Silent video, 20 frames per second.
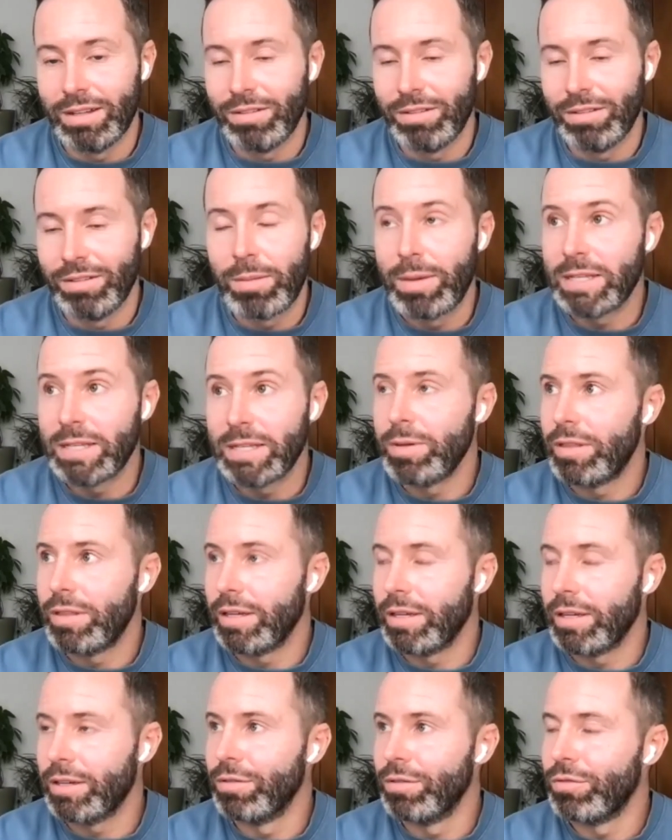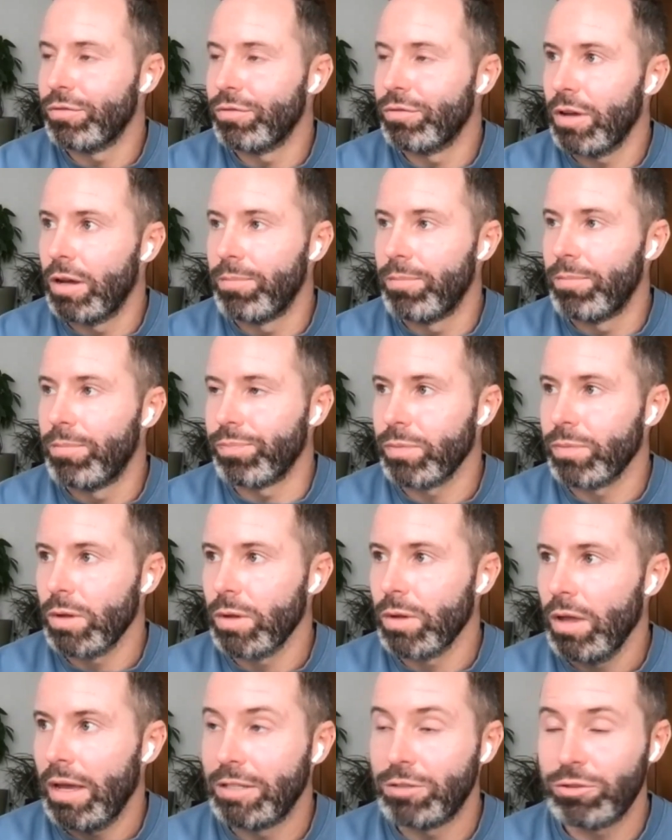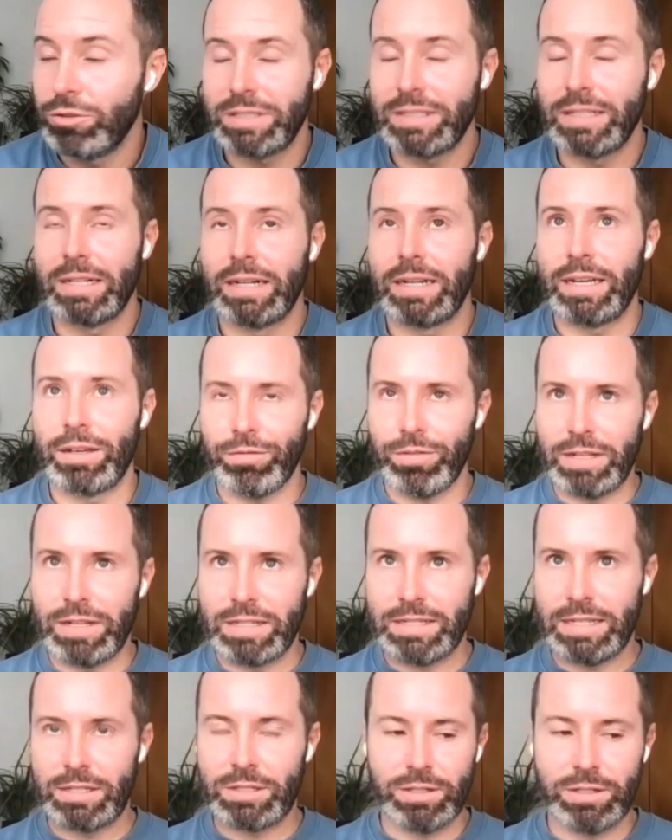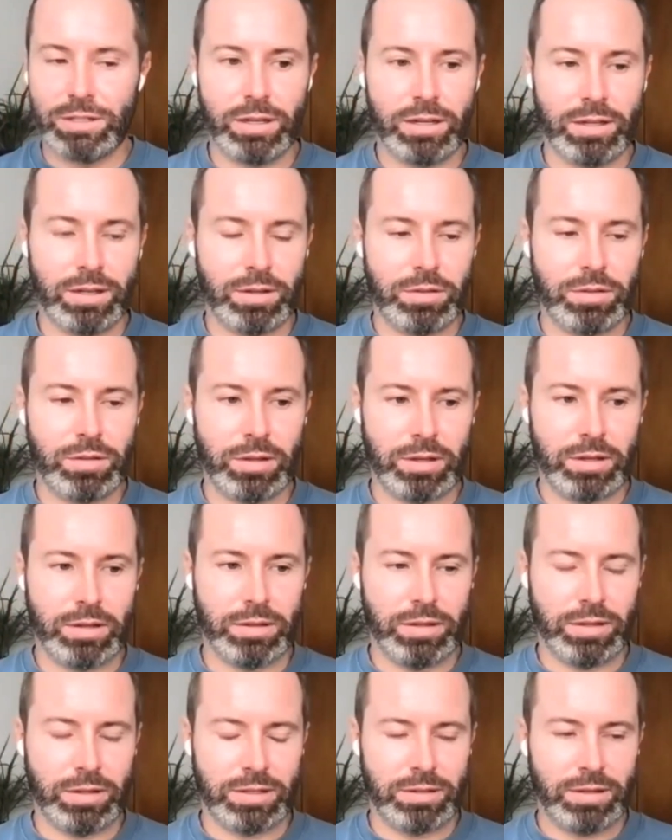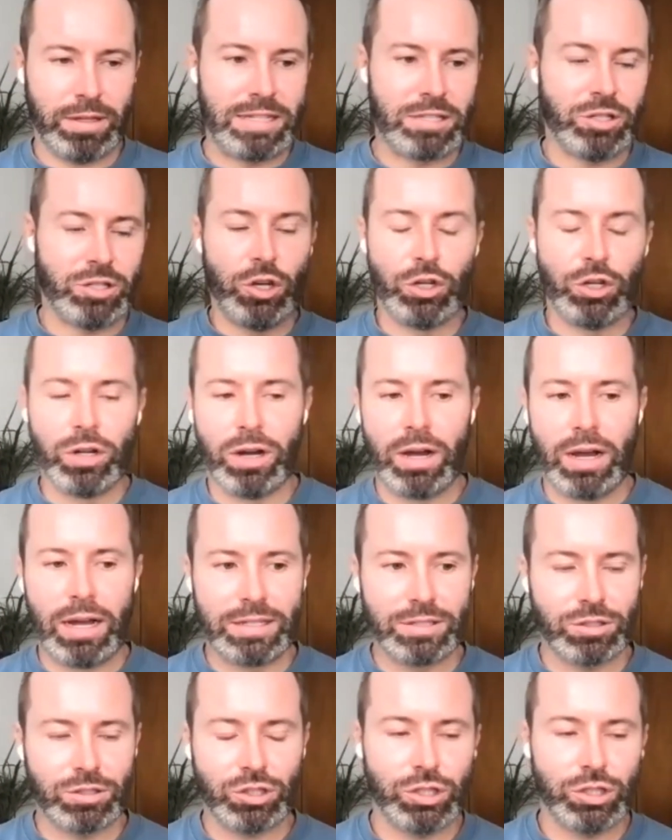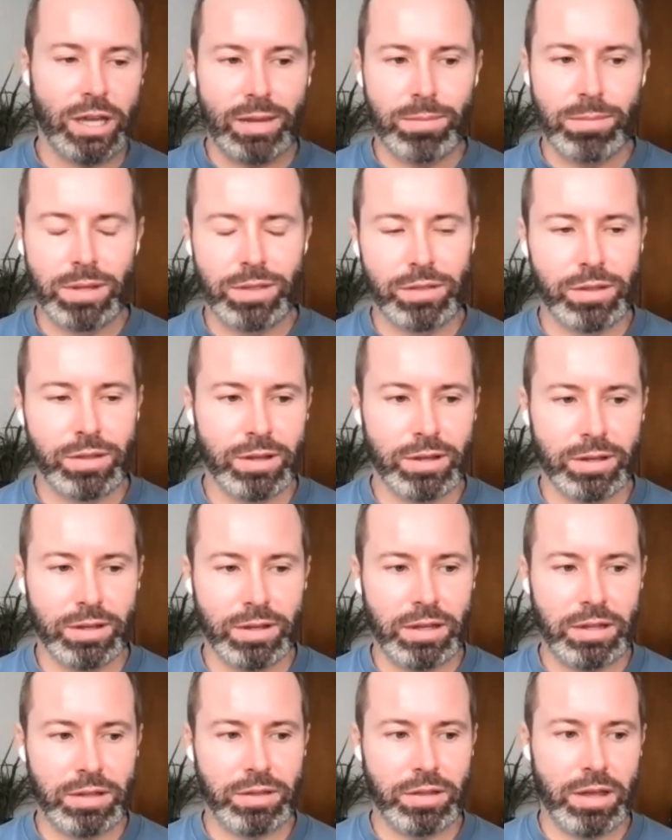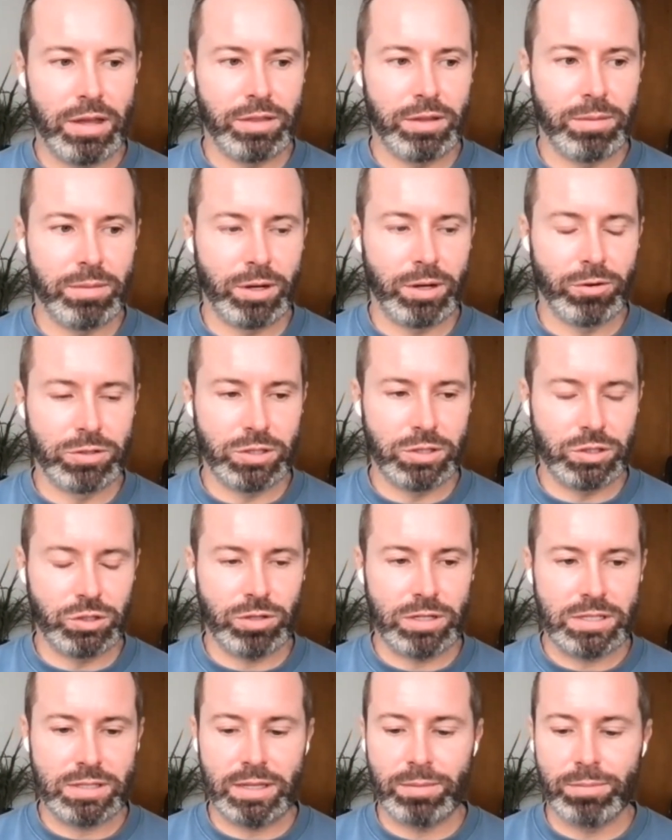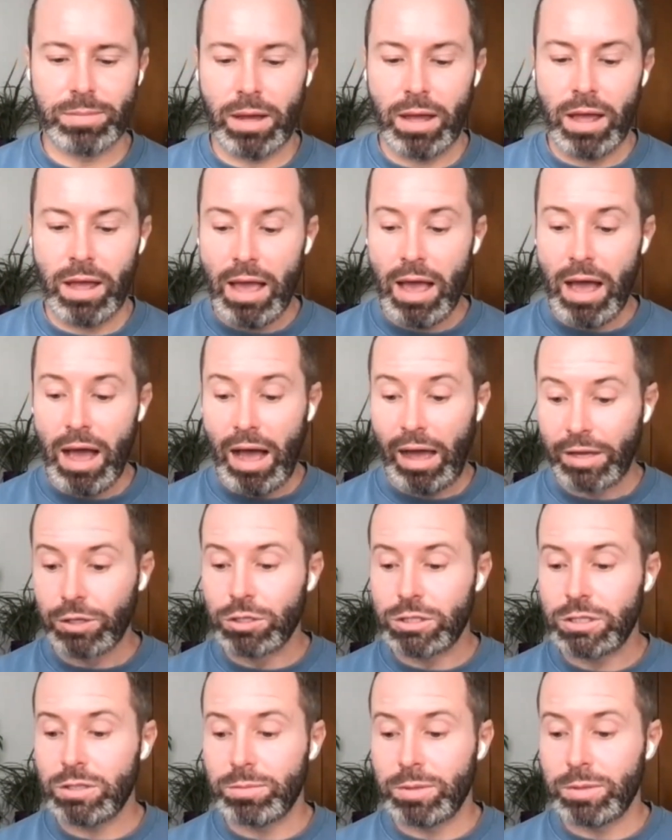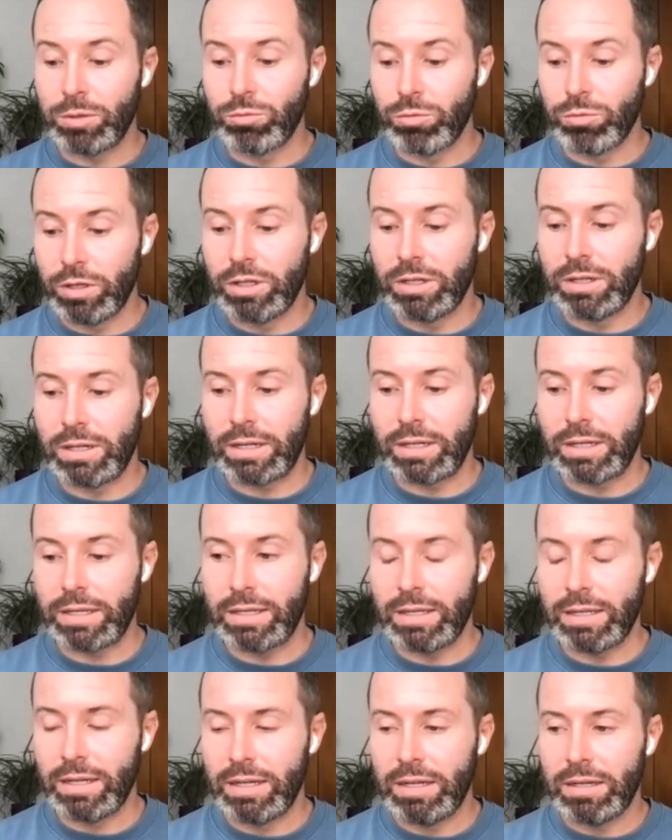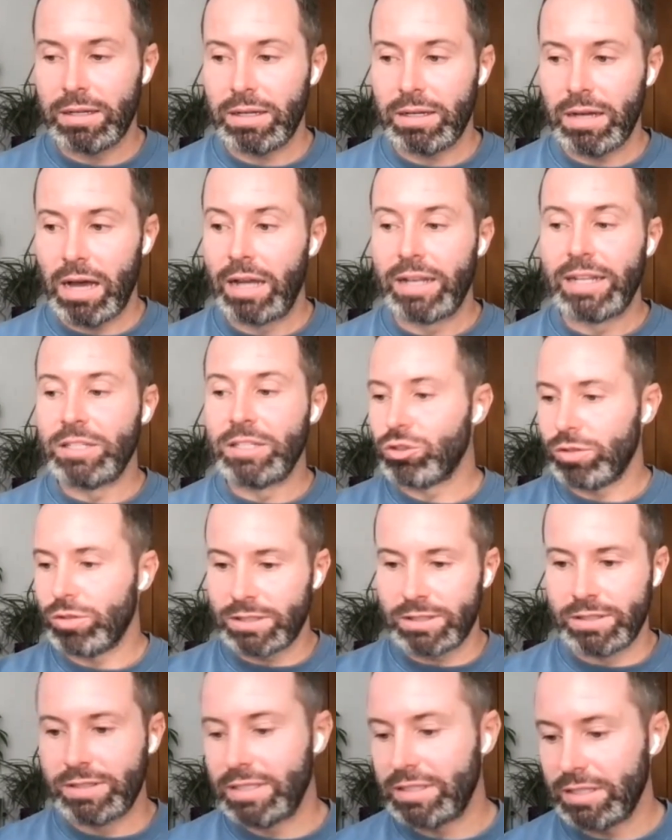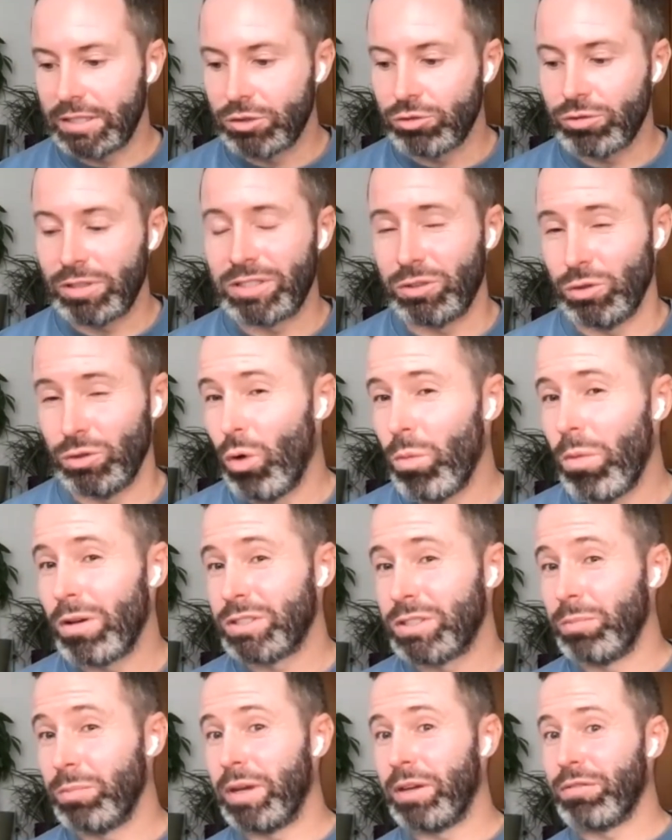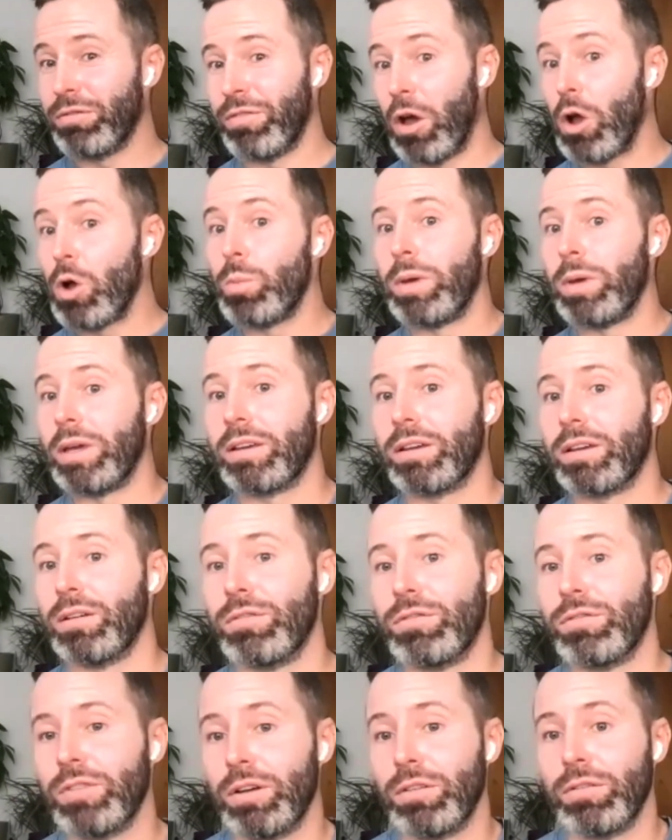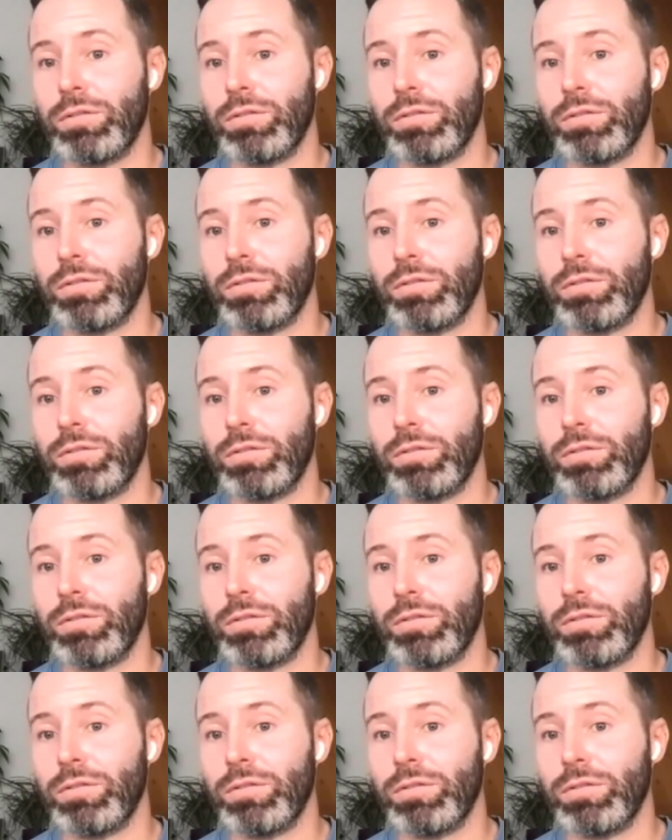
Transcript: I love that. It makes me think of, interestingly, it fits into the internalized shame and the minority stress thing. But I used to be really disinterested, almost a bit phobic of